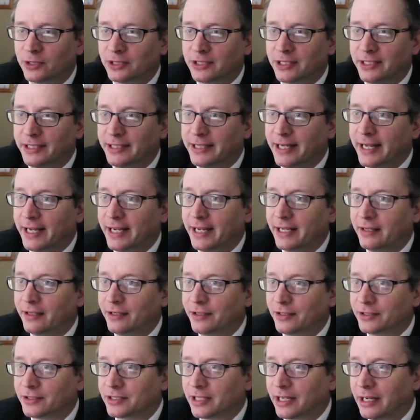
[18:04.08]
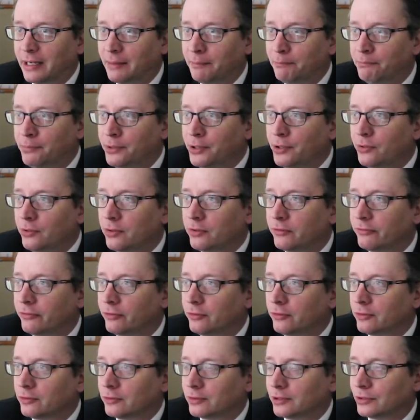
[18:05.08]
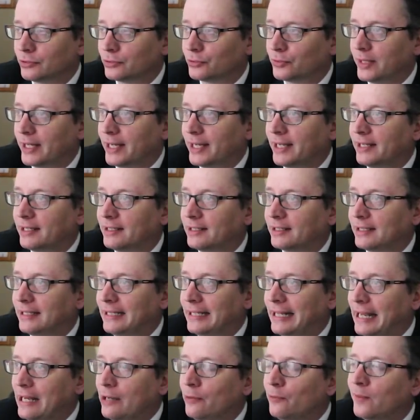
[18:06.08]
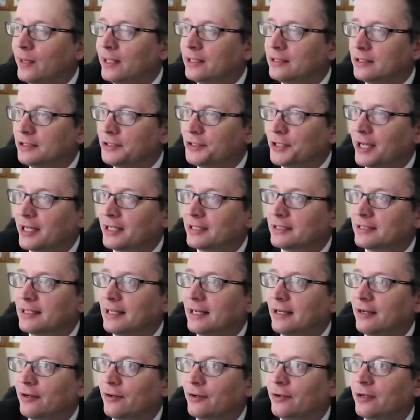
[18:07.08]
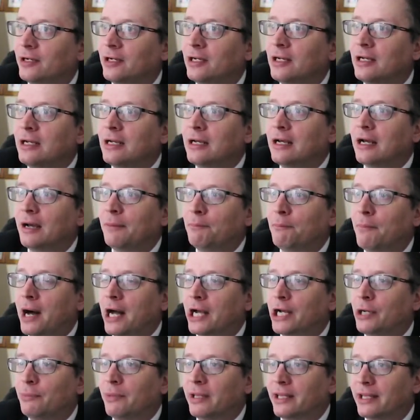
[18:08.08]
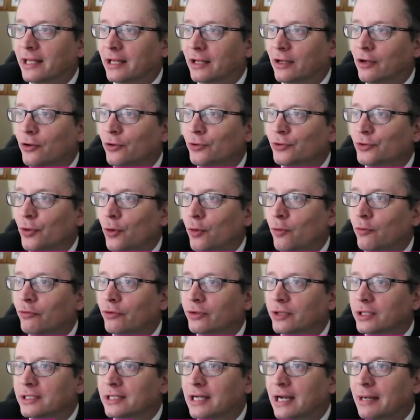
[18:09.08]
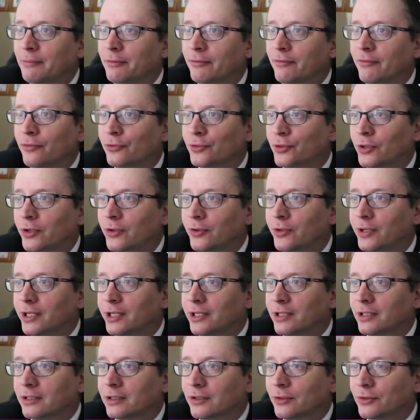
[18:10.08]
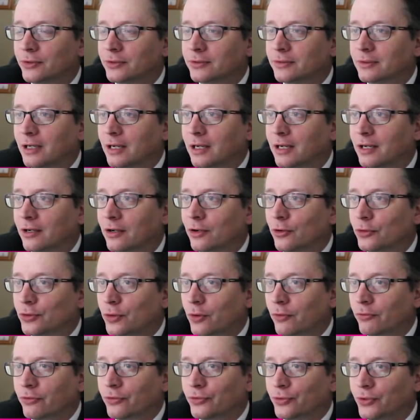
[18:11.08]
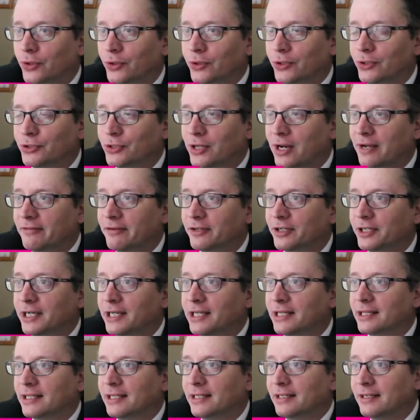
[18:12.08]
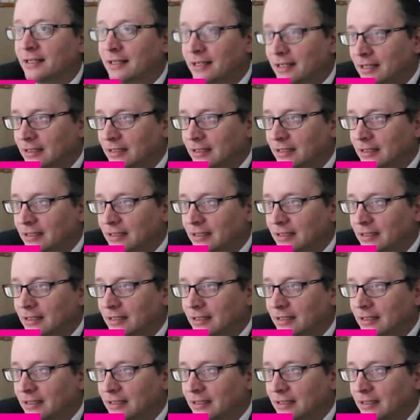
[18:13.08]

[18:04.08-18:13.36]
where today there's a beautiful, grand gateway to Chinatown monument that goes over the top of the road here. Goes over the road, you drive underneath it.